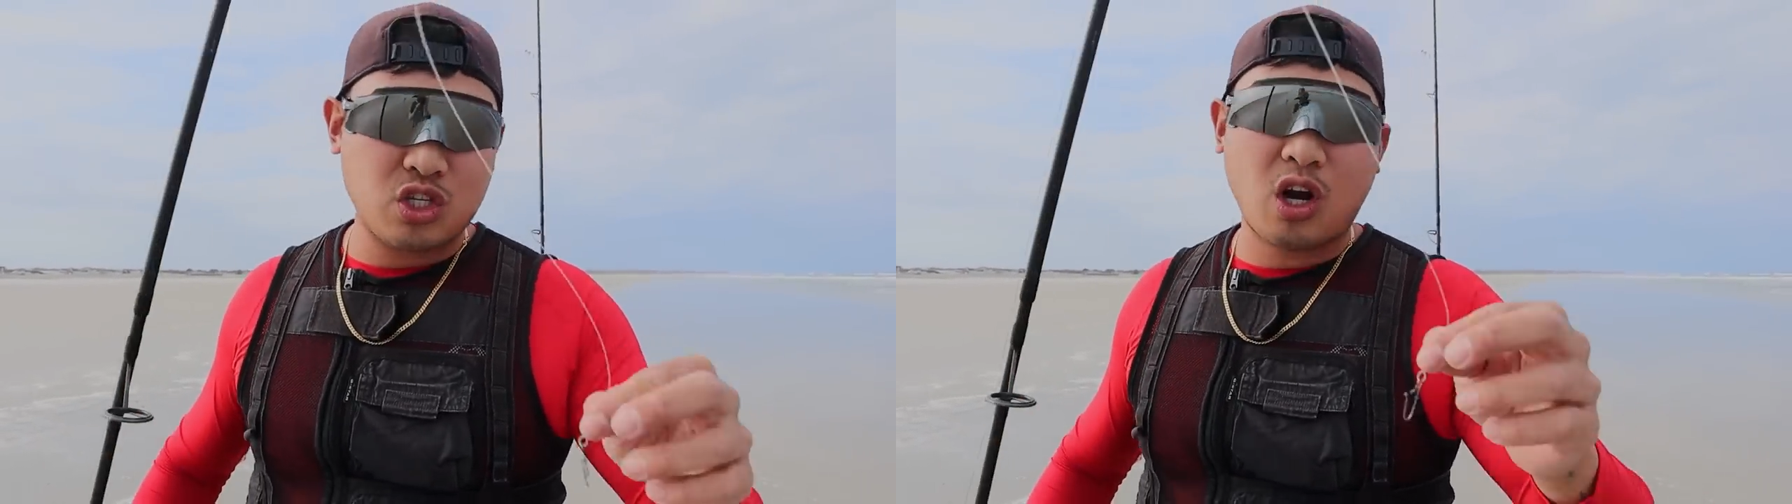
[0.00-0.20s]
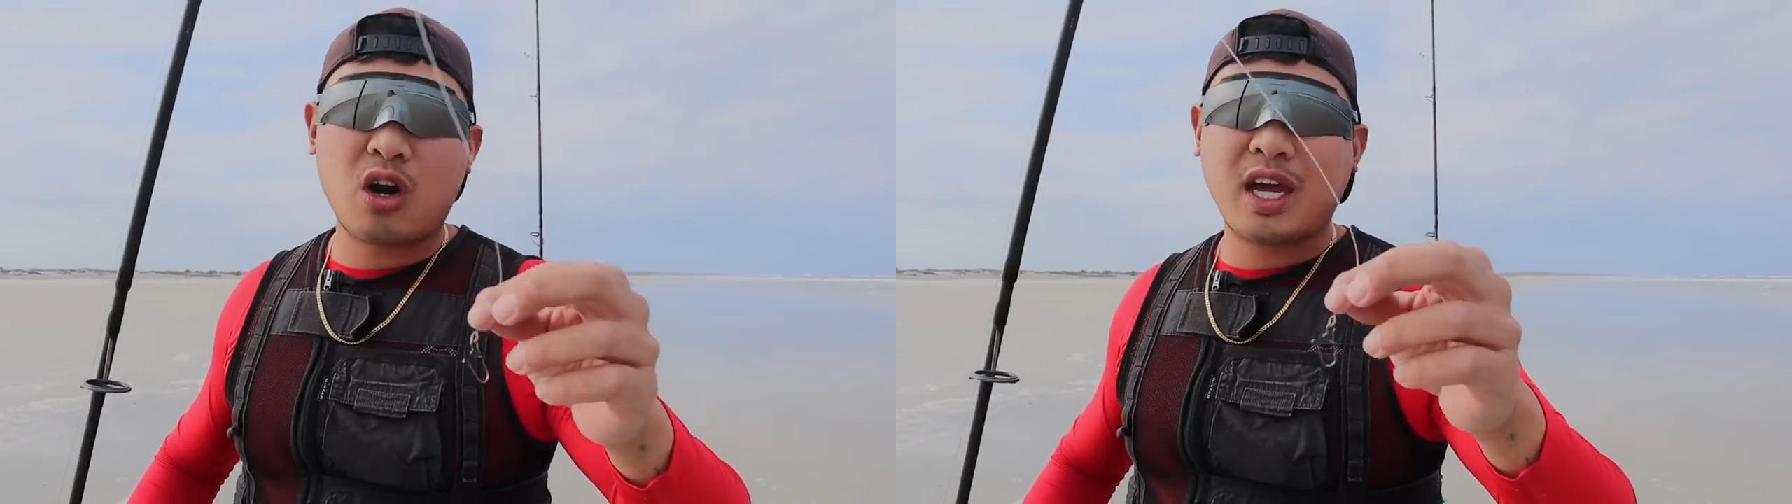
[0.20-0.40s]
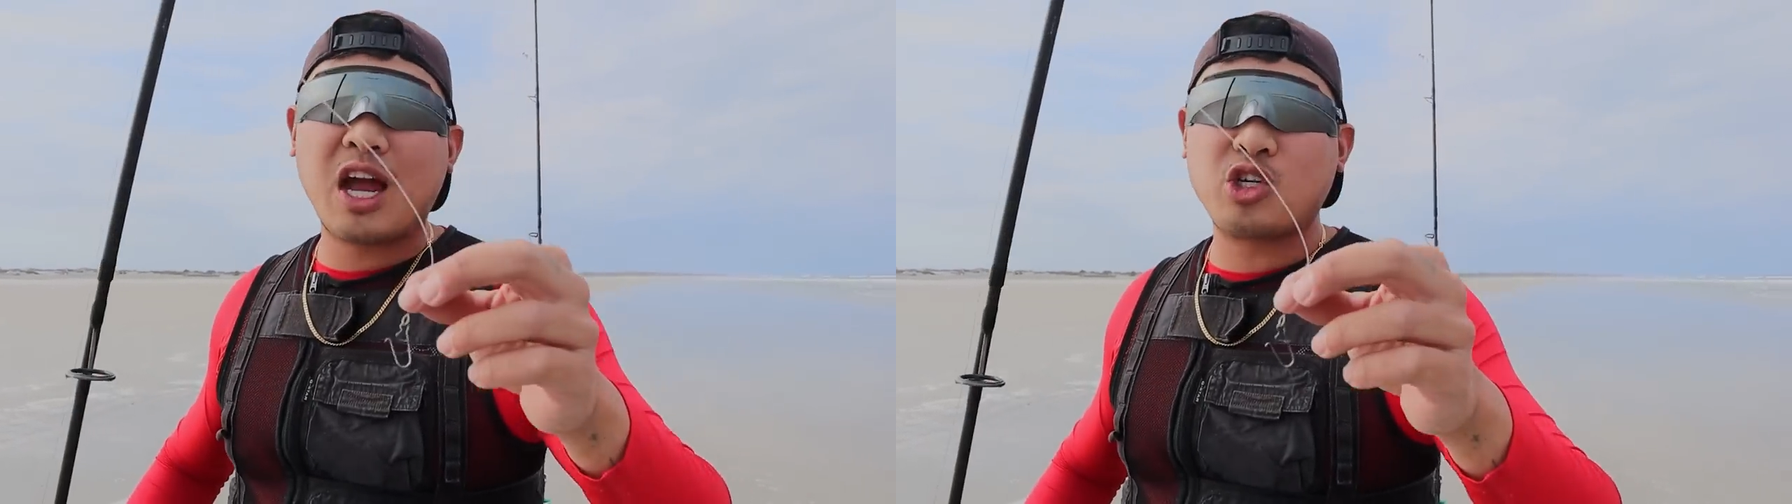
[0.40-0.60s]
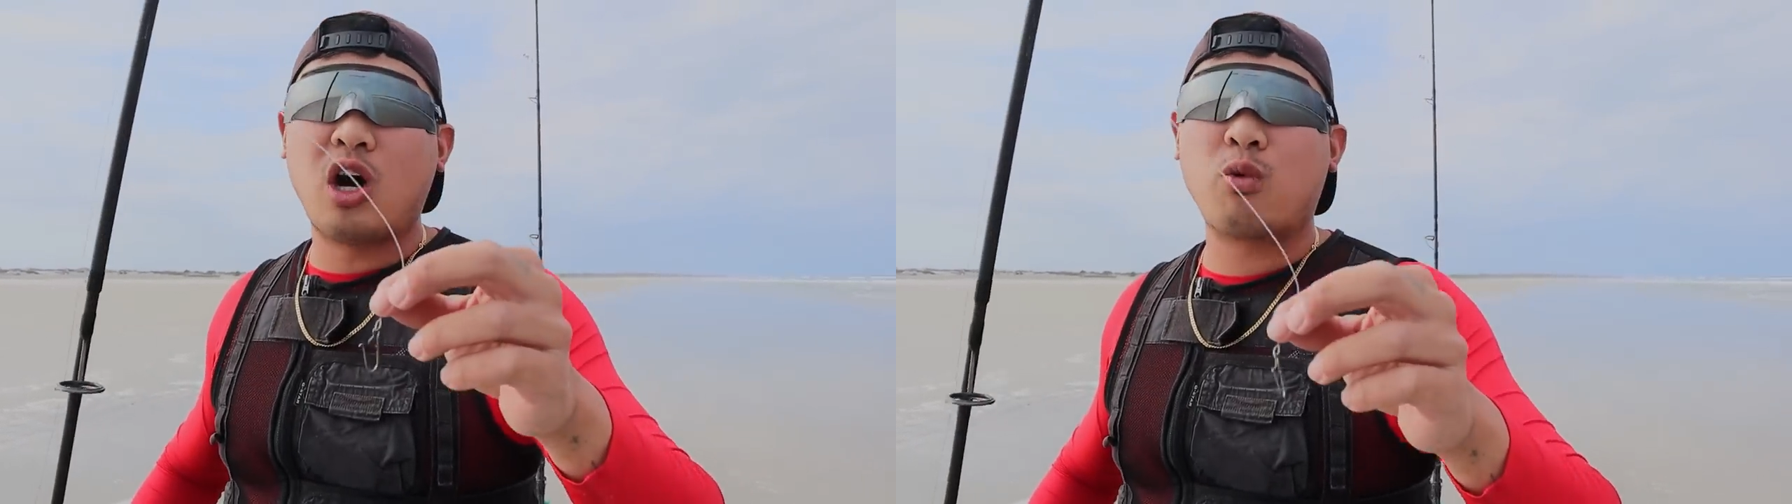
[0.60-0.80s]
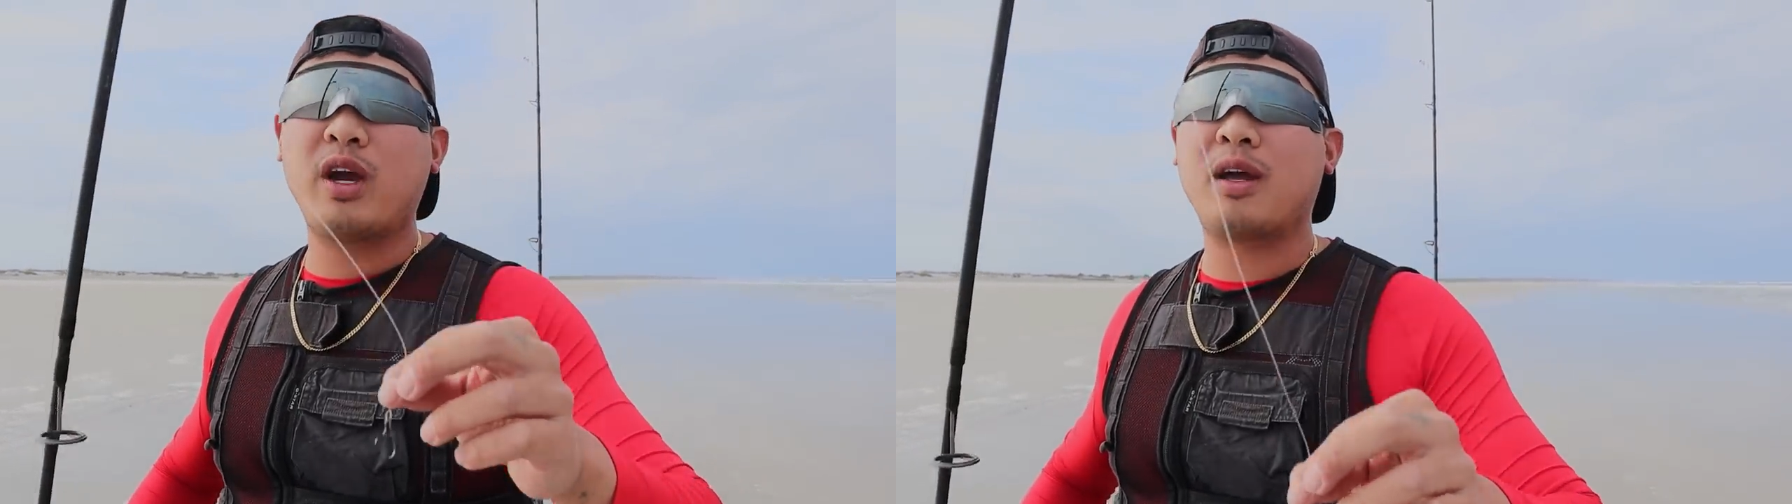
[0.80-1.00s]
is our Catch
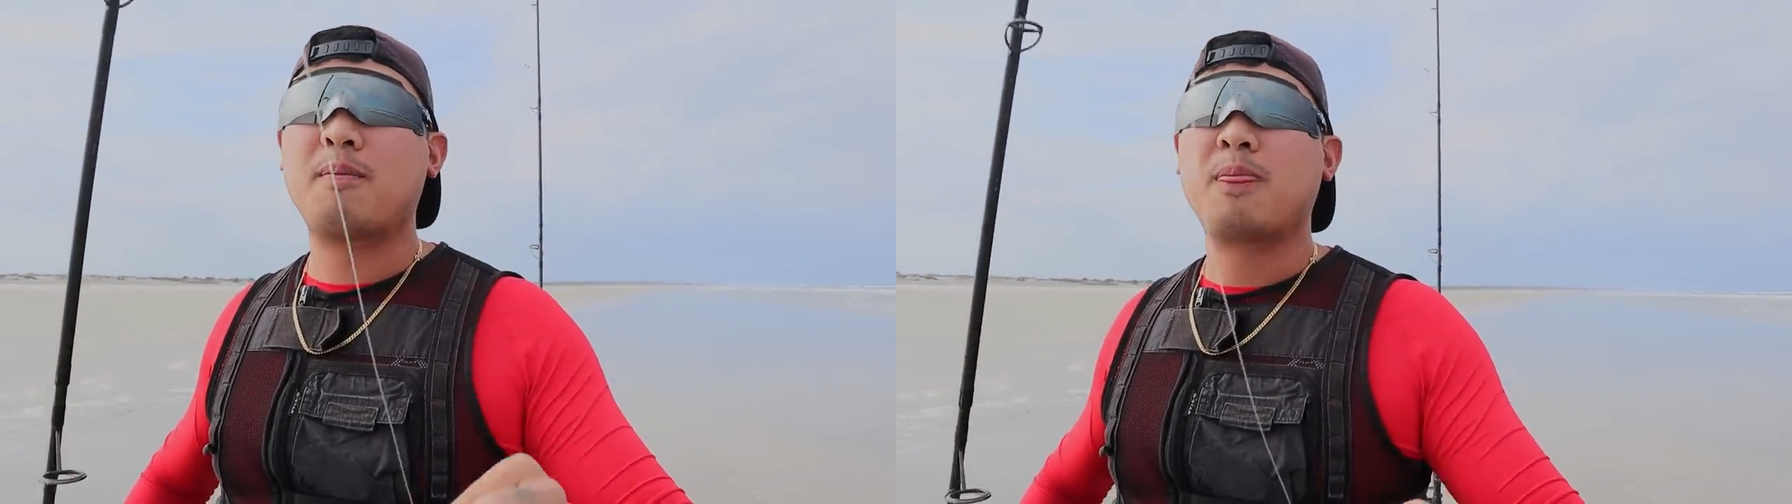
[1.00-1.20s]
All Rig.